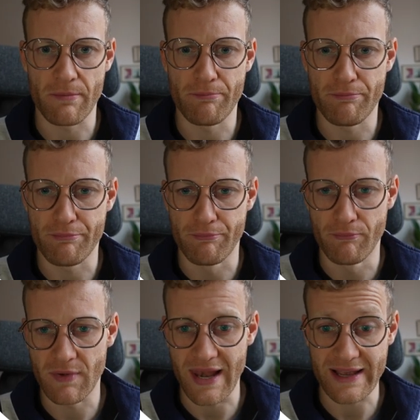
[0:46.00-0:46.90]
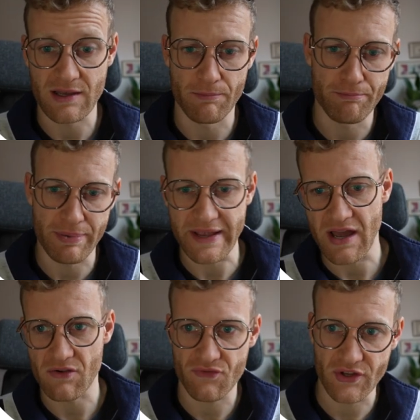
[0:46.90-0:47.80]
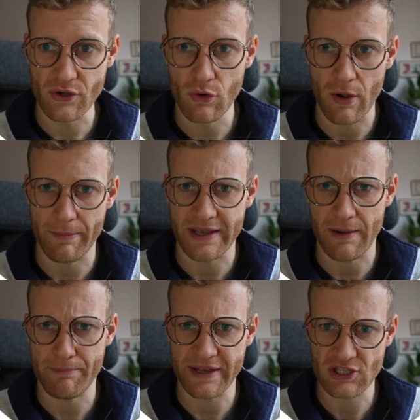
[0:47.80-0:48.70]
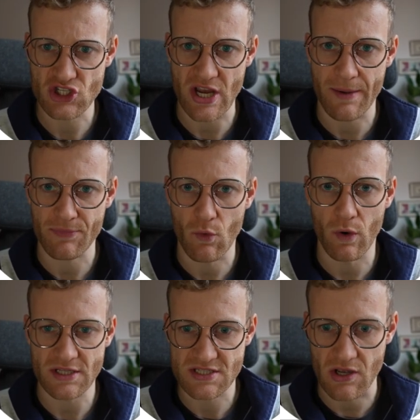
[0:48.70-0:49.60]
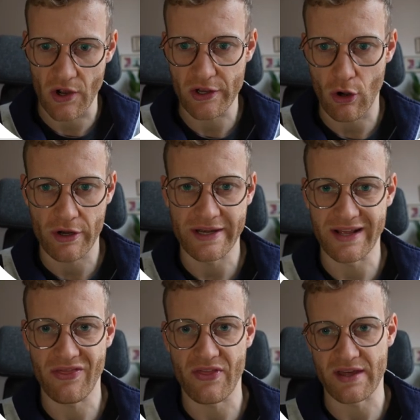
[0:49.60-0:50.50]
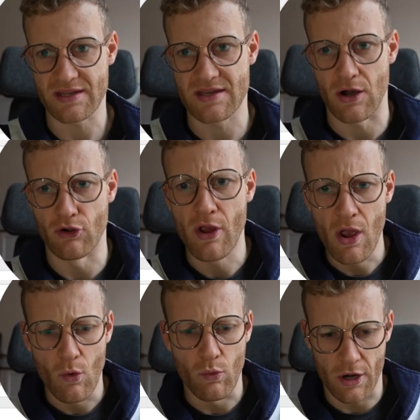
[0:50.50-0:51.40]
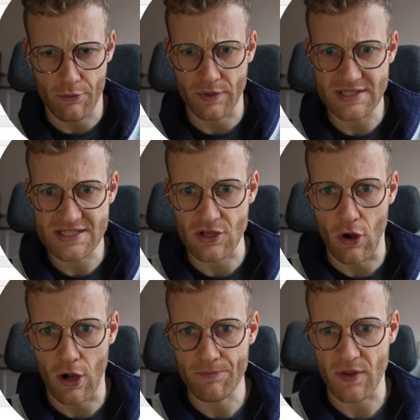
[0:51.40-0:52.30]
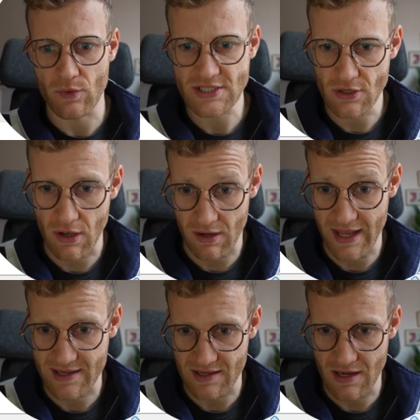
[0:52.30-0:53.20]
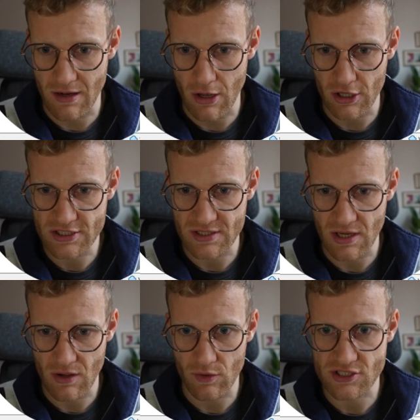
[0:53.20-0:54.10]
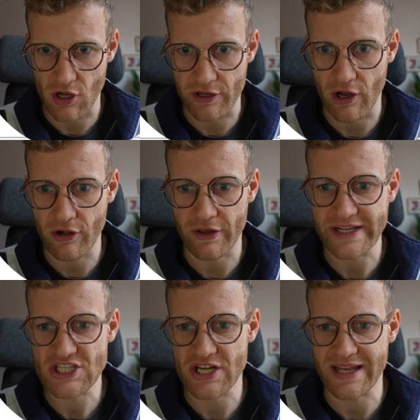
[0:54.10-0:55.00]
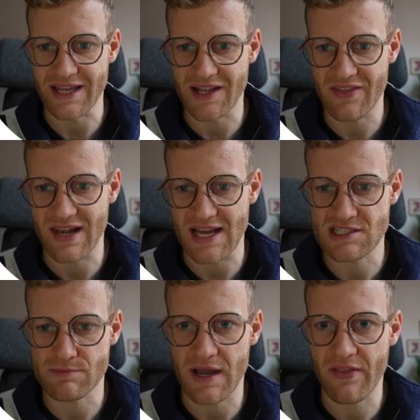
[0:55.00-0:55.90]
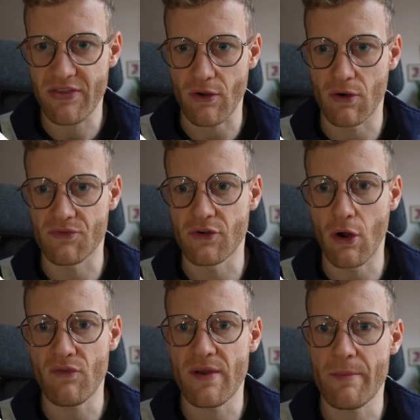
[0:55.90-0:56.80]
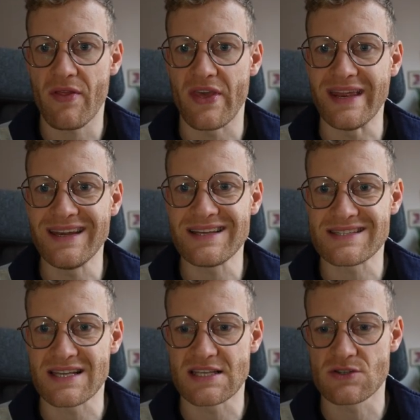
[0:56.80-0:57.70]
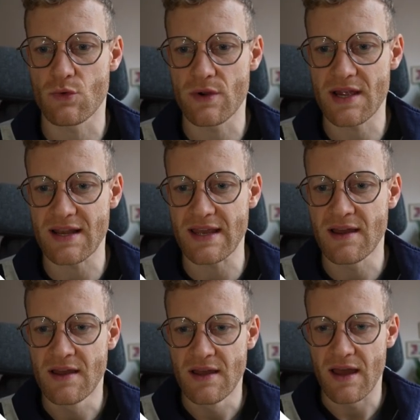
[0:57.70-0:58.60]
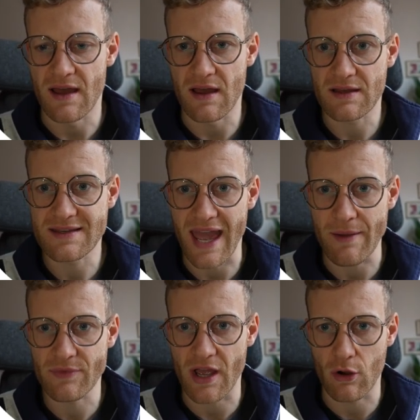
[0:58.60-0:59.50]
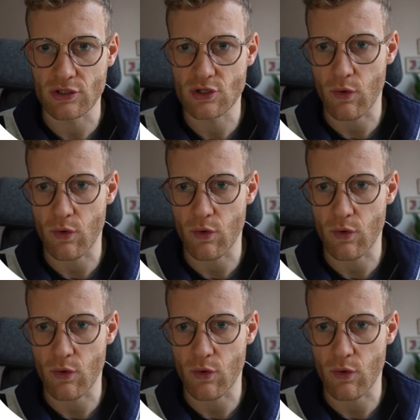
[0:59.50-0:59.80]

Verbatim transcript: a like a bigger view, a bigger picture, what's going on in the account. What we saw, we saw like a lot uh, was going on actually in the last month of November. The indices really uh, came down